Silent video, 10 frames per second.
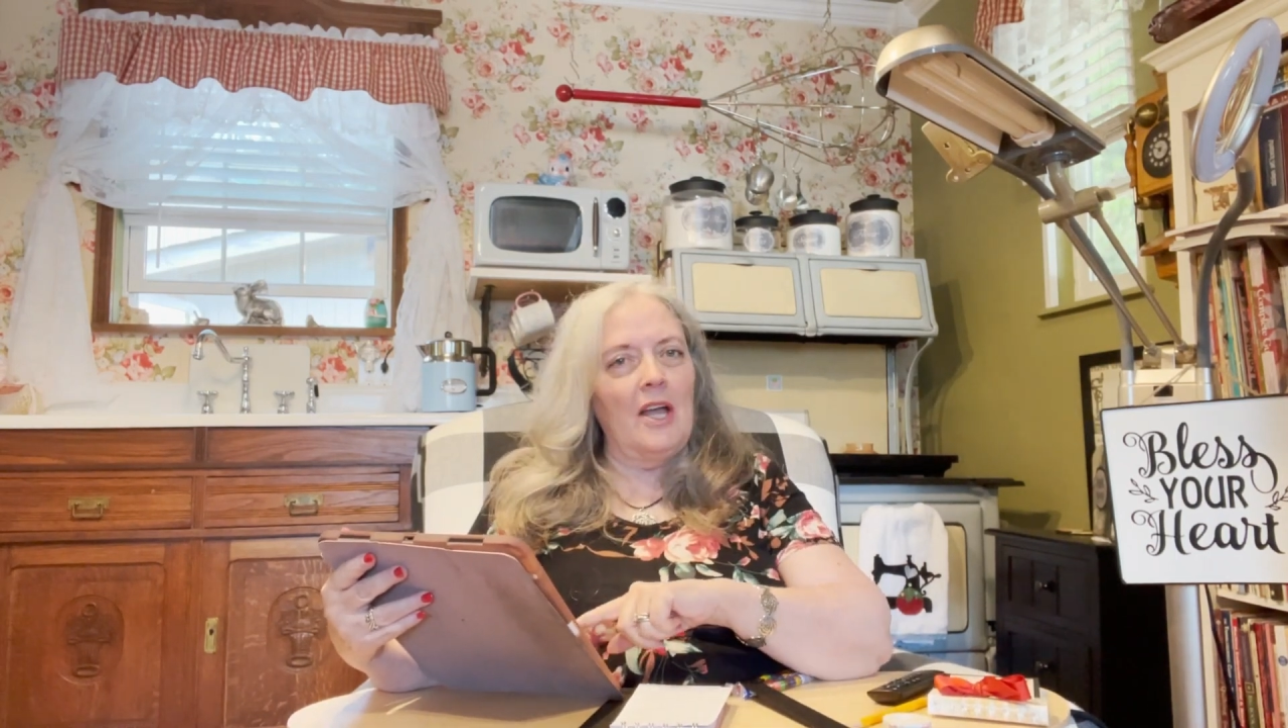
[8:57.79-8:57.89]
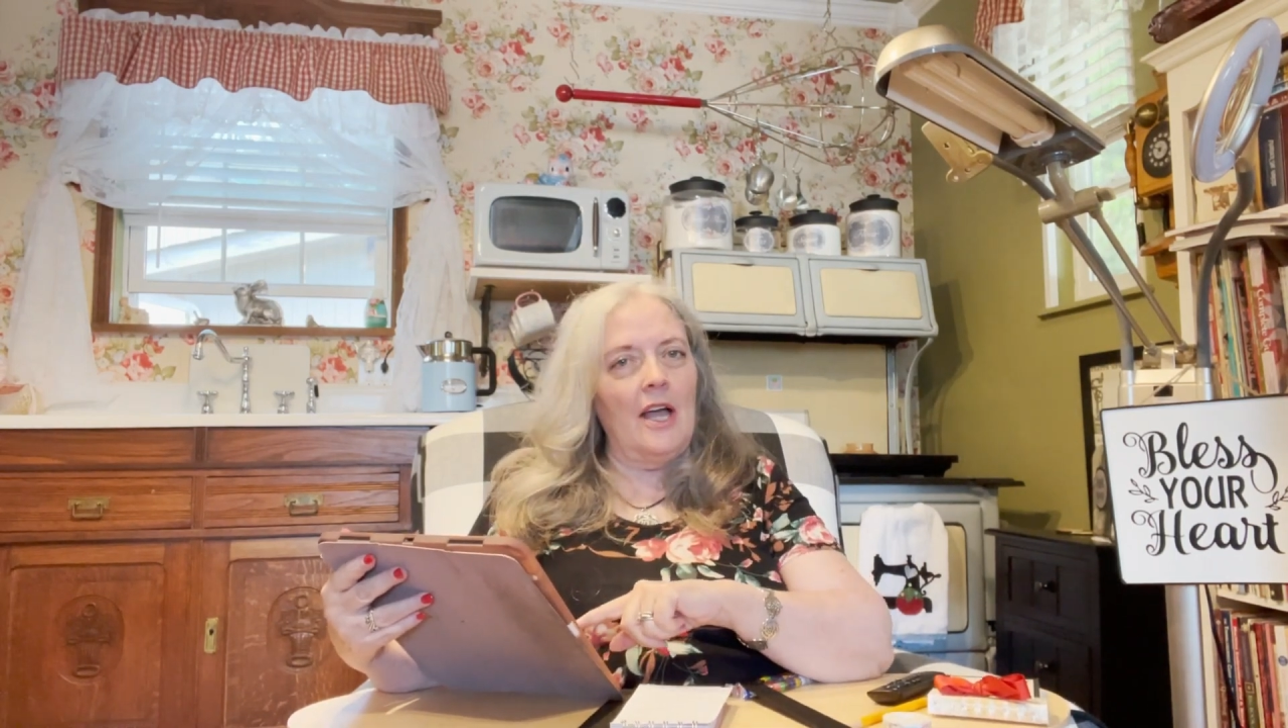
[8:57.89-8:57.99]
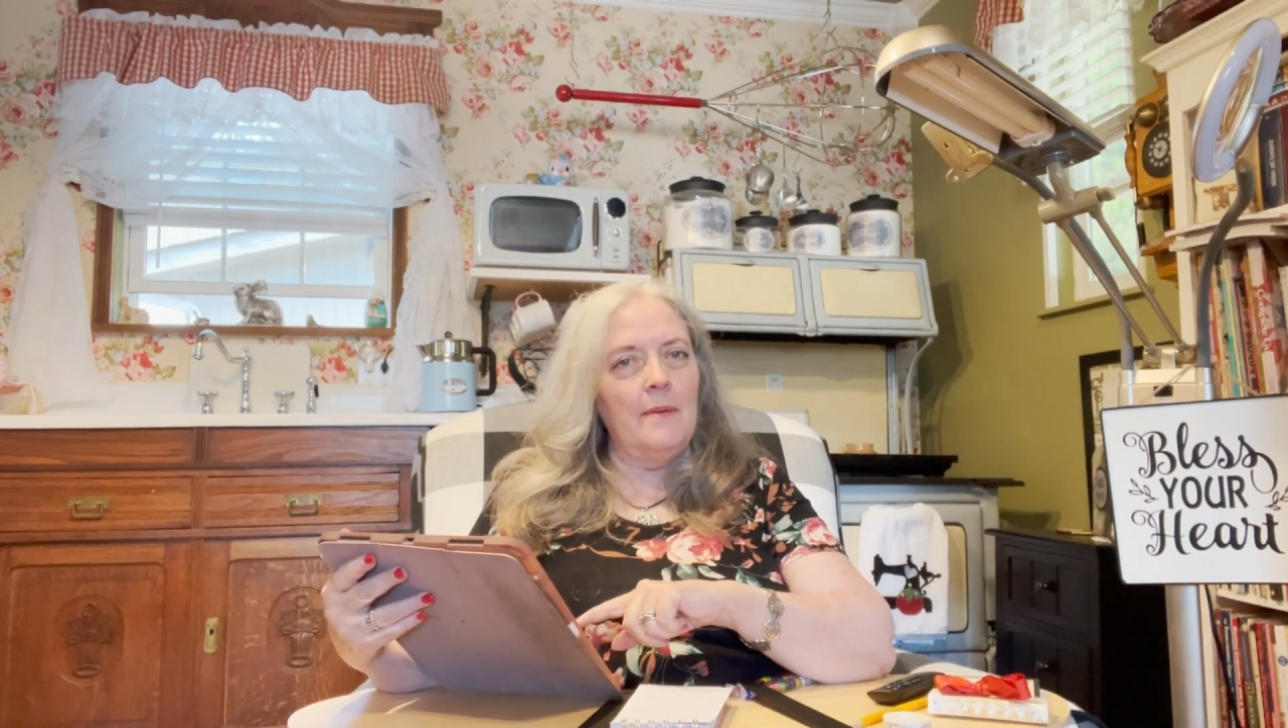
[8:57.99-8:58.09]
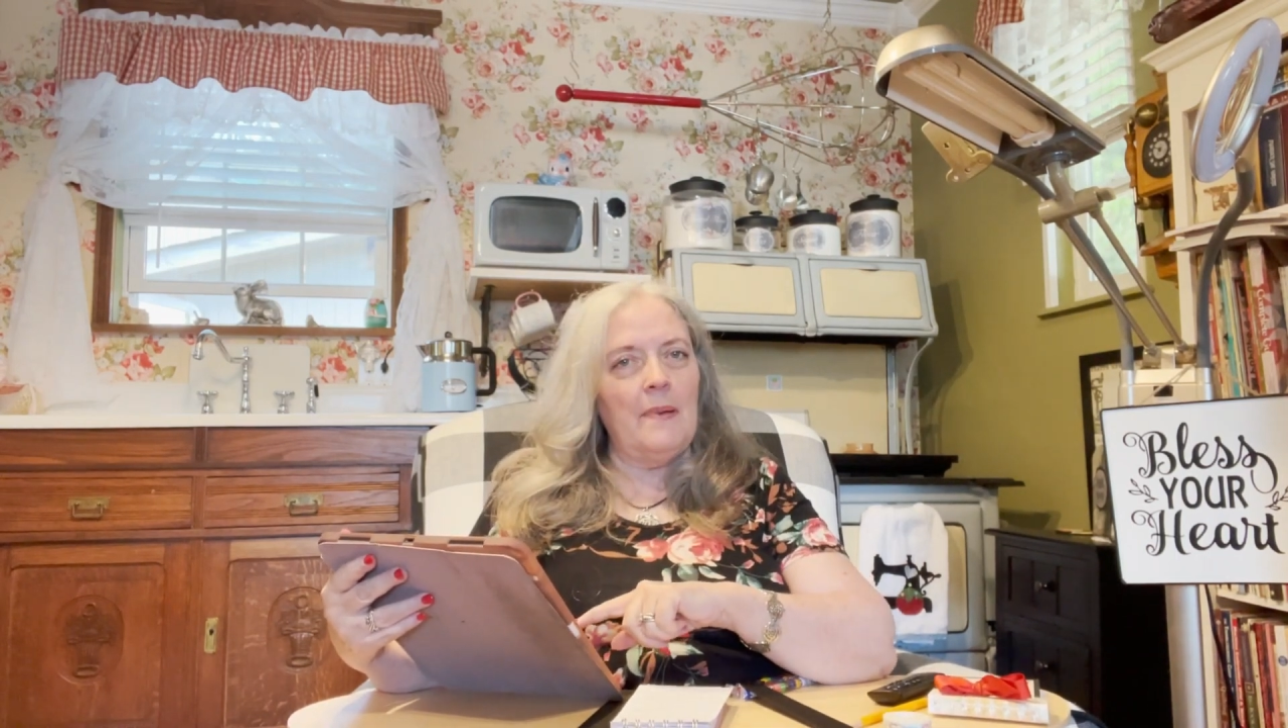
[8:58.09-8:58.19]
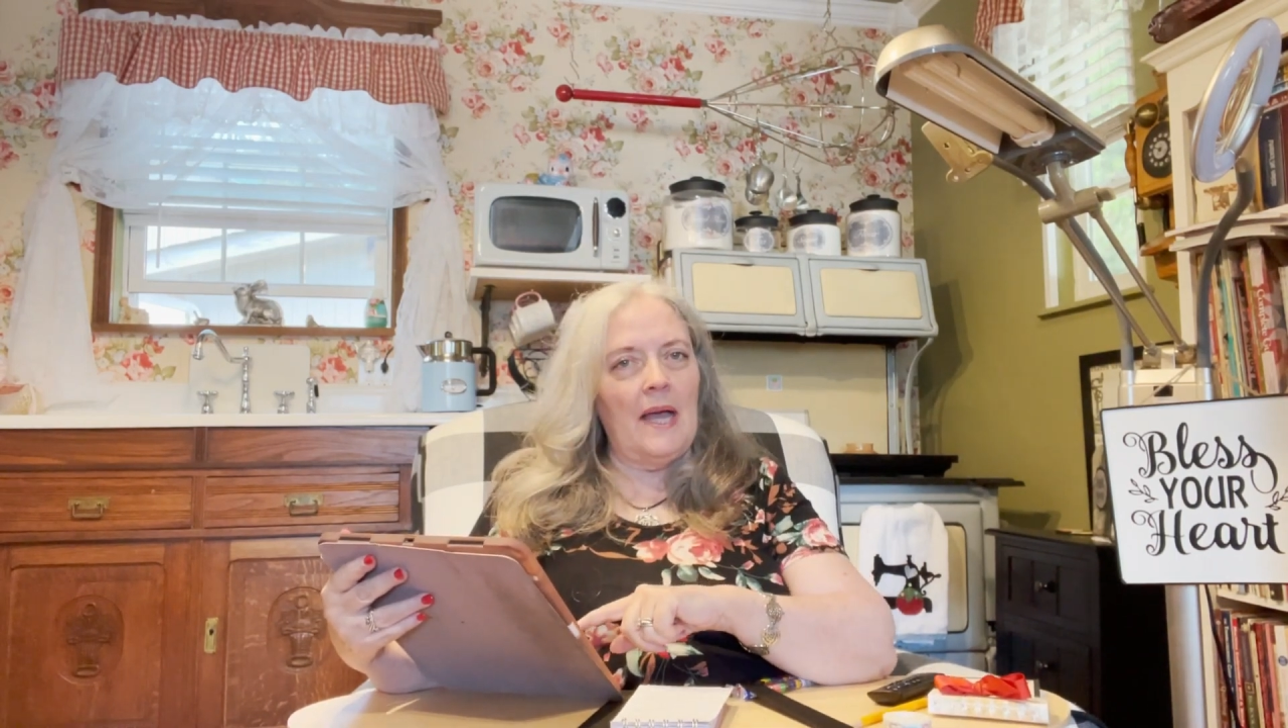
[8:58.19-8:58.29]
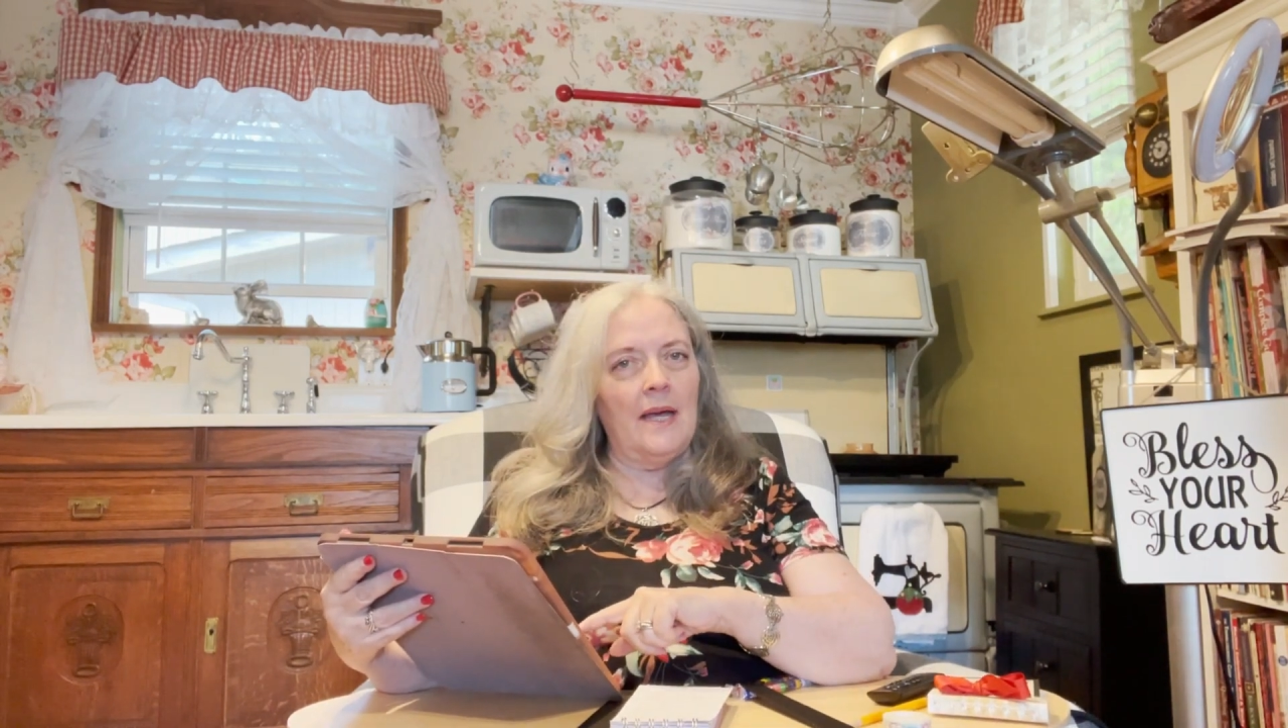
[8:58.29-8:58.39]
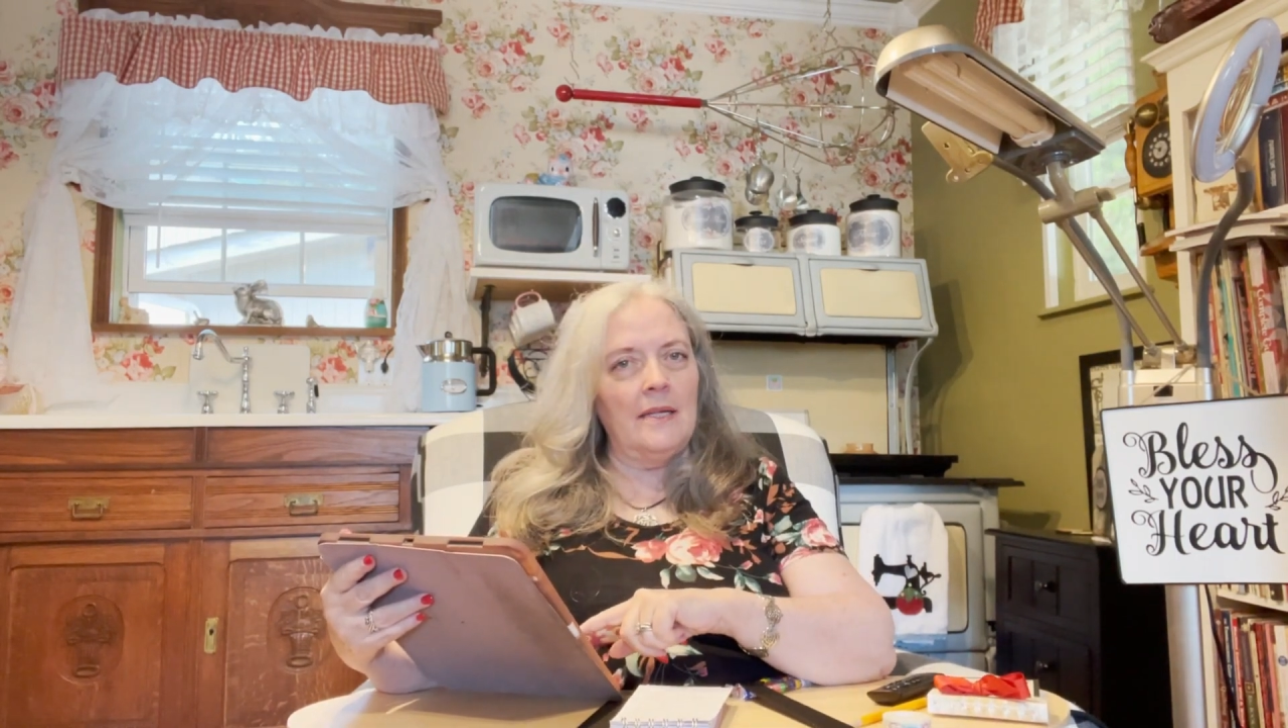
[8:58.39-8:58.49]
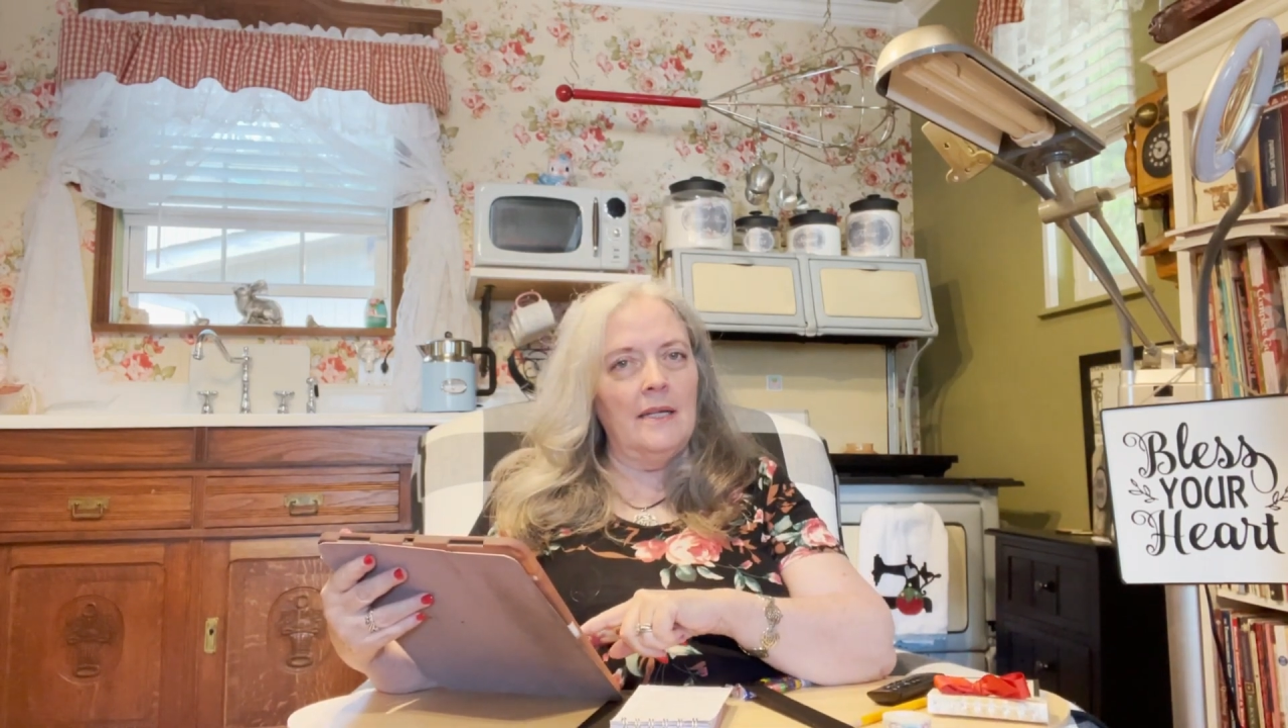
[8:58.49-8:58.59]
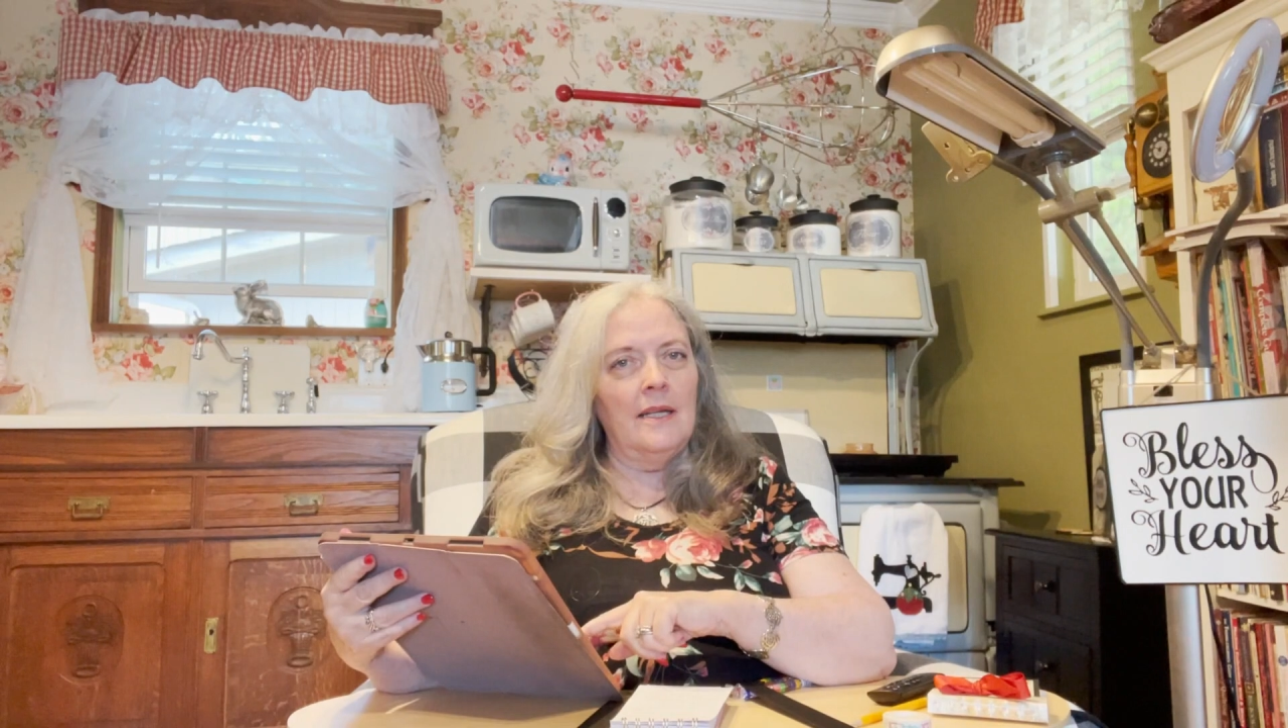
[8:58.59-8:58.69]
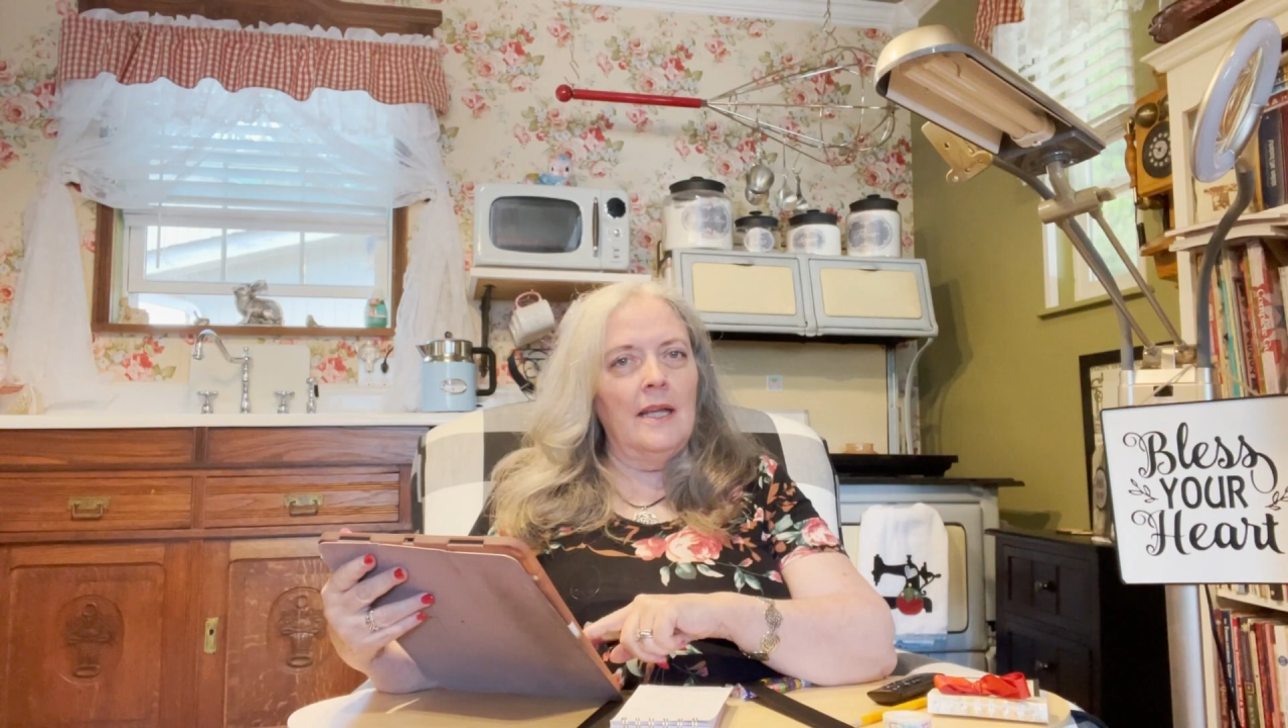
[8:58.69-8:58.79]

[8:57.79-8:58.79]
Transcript: iPad